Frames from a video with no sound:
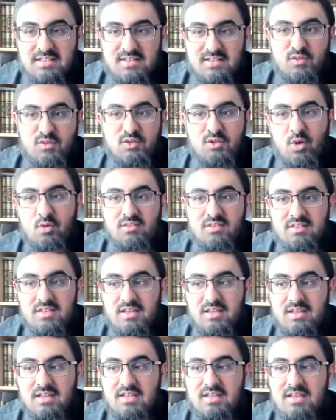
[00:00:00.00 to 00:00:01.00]
it if you don't
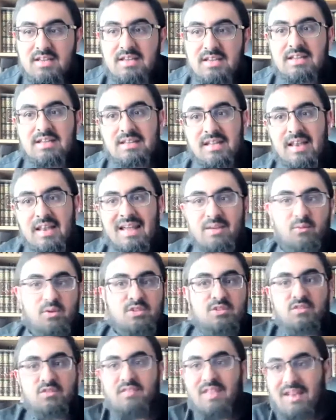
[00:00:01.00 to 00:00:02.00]
study the
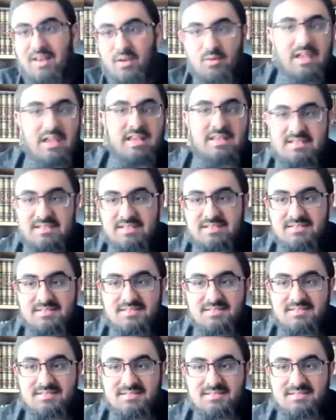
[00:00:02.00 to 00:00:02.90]
language of that locality?